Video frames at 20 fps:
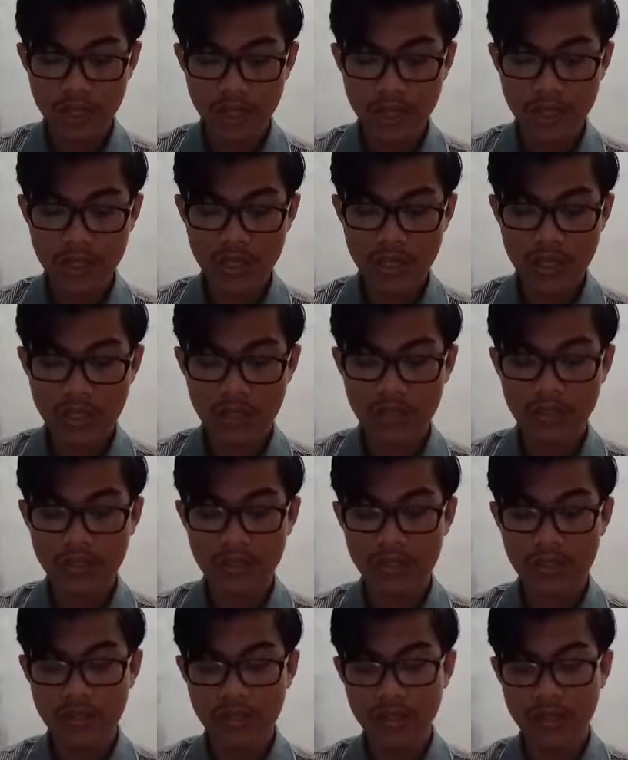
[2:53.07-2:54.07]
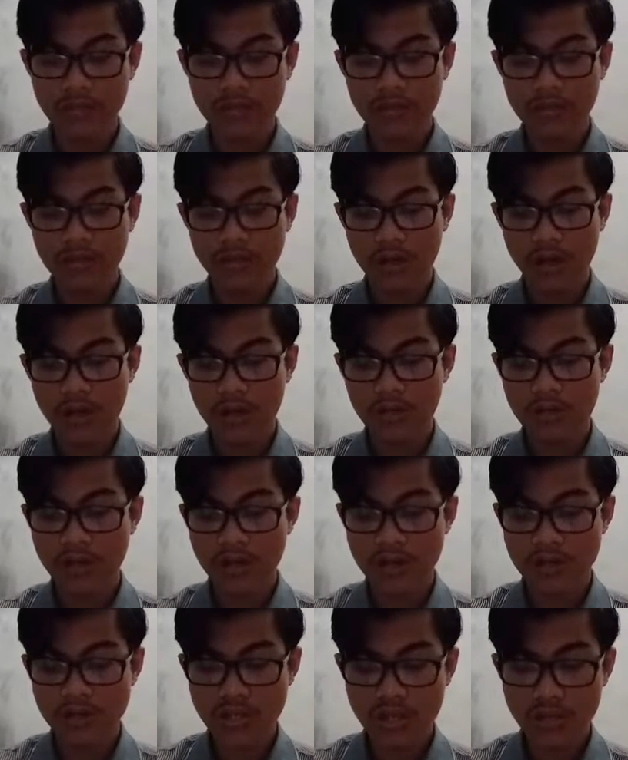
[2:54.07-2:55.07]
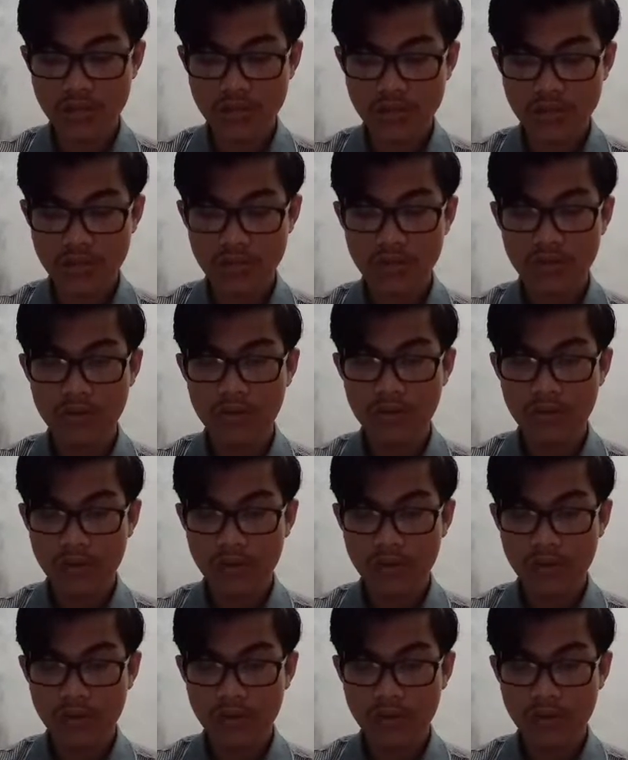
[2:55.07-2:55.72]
he in the Elmer's house